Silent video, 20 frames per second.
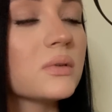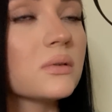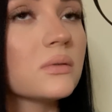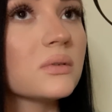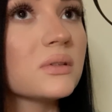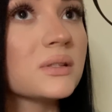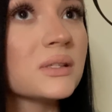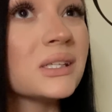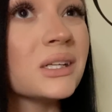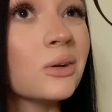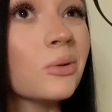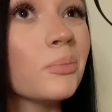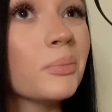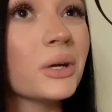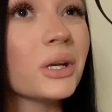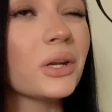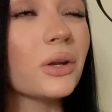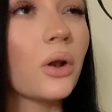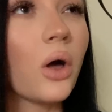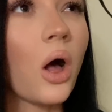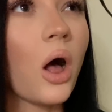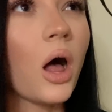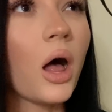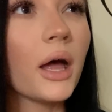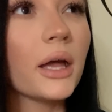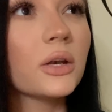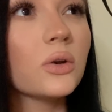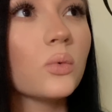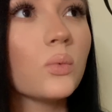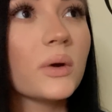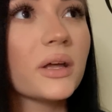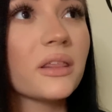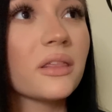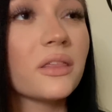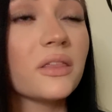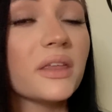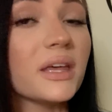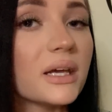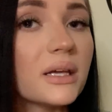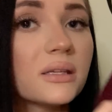still put it on
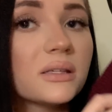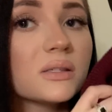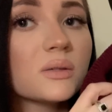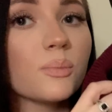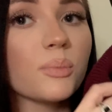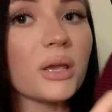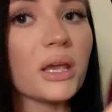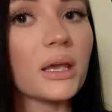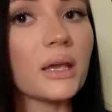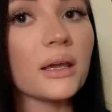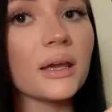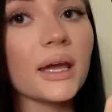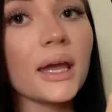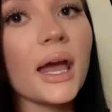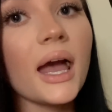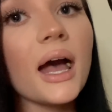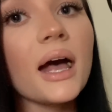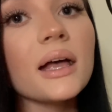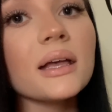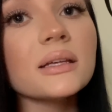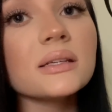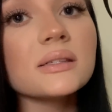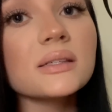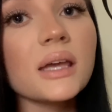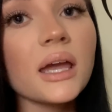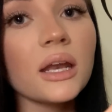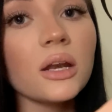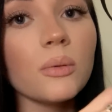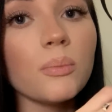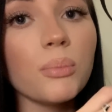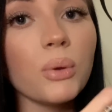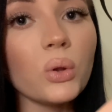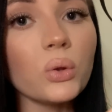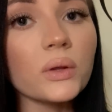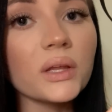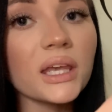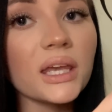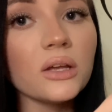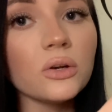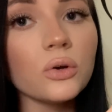with this being as kind of
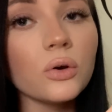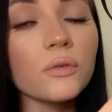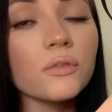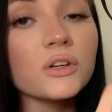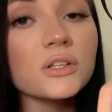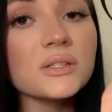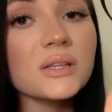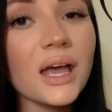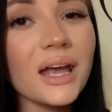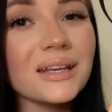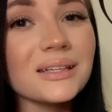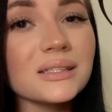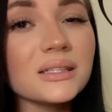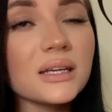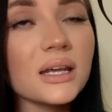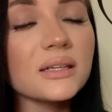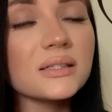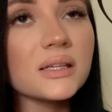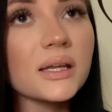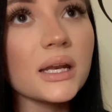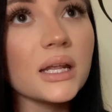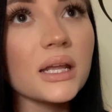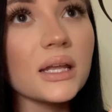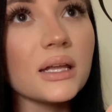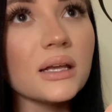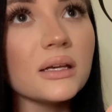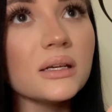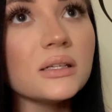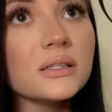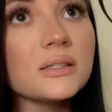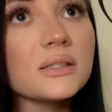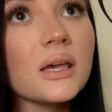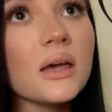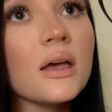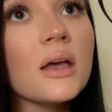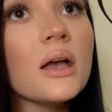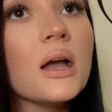bulky and oversized as it is.